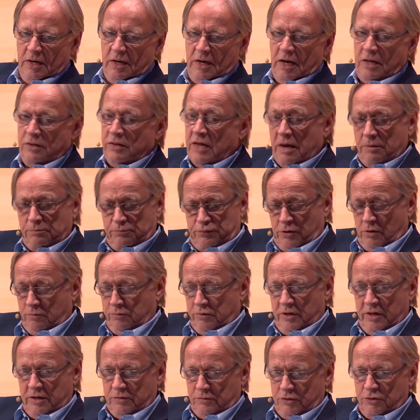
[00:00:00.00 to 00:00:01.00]
And that
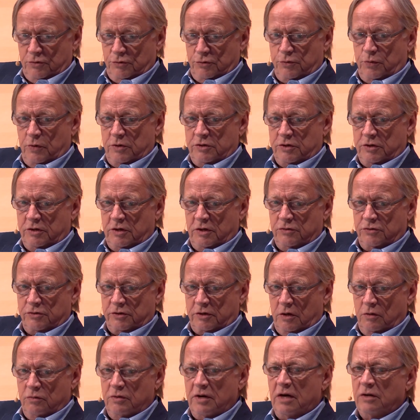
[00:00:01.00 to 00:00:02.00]
problem, this was twenty years
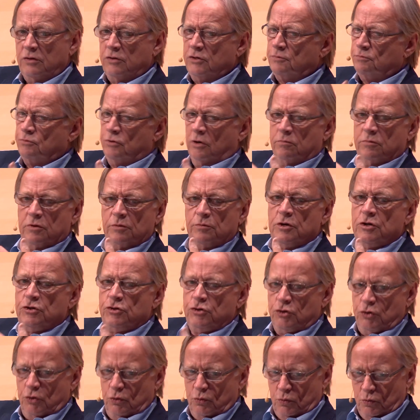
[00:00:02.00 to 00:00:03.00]
ago, now this problem
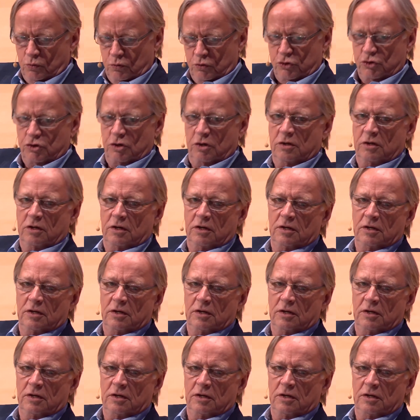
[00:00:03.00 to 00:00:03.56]
is huge.